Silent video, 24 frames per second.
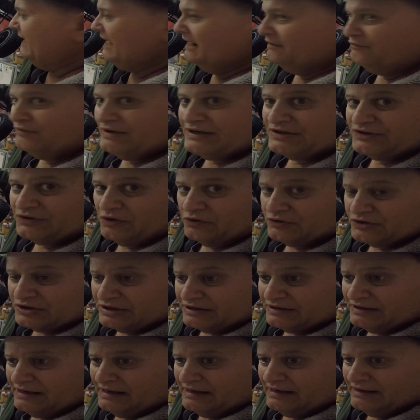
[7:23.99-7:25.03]
had
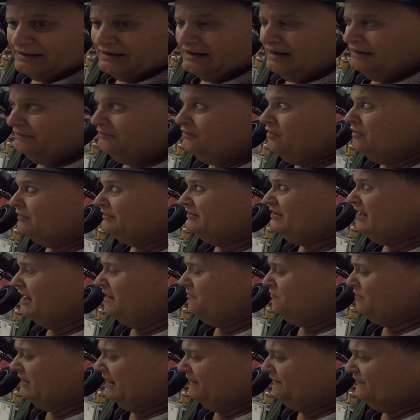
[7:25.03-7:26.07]
researched a long
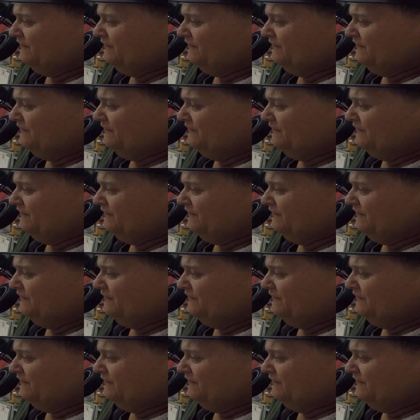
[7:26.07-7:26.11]
time when I